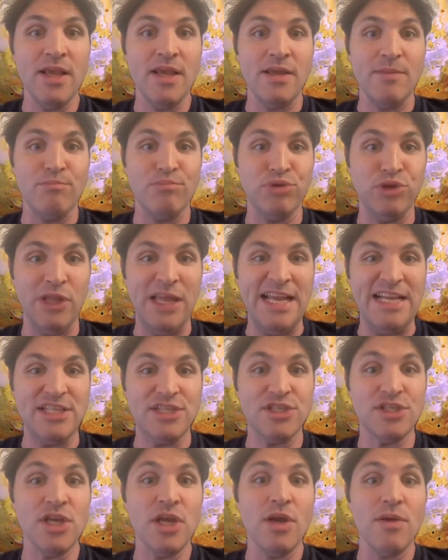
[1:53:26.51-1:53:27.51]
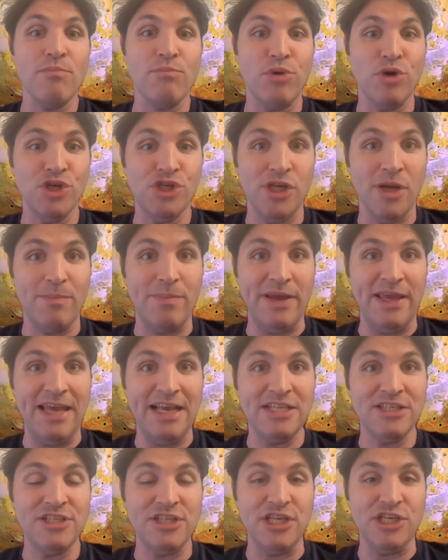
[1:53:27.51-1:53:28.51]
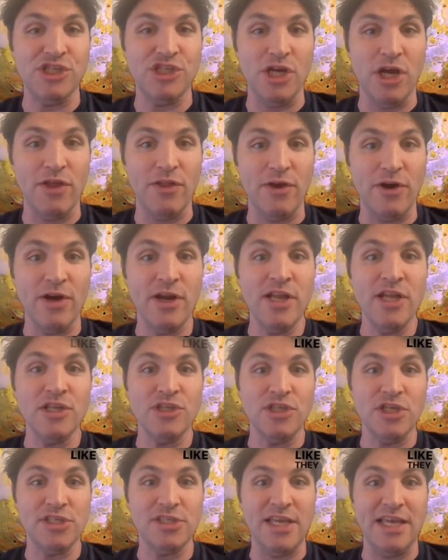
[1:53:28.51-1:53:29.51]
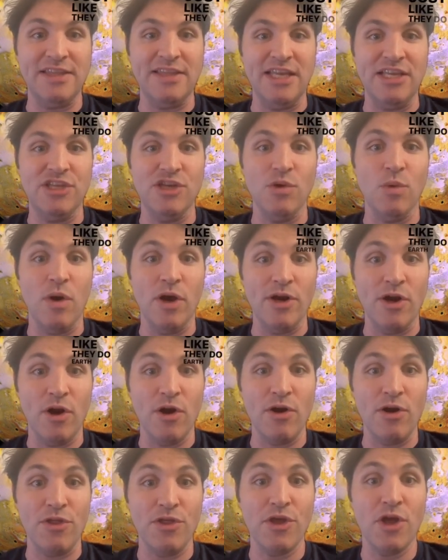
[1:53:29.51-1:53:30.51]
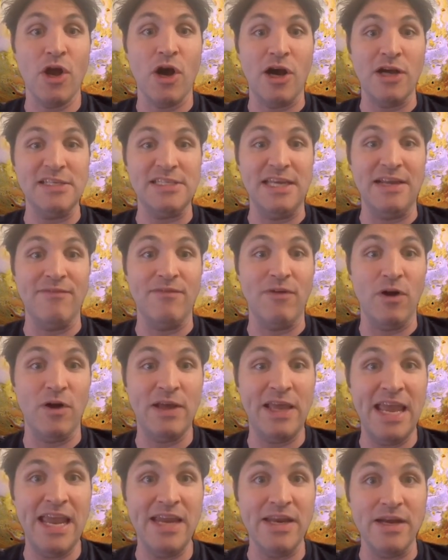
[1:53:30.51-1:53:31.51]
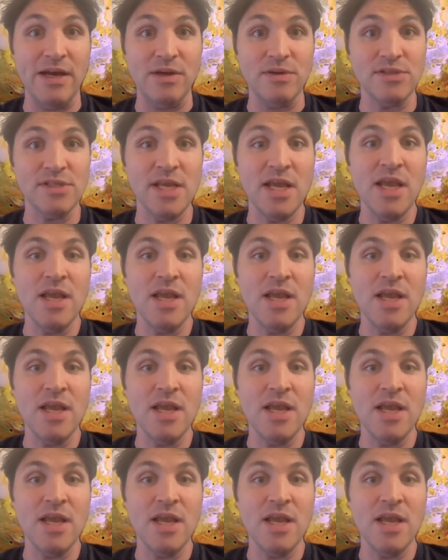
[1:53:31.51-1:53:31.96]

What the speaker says: Plates push up against each other just like they do on Earth, causing volcanoes.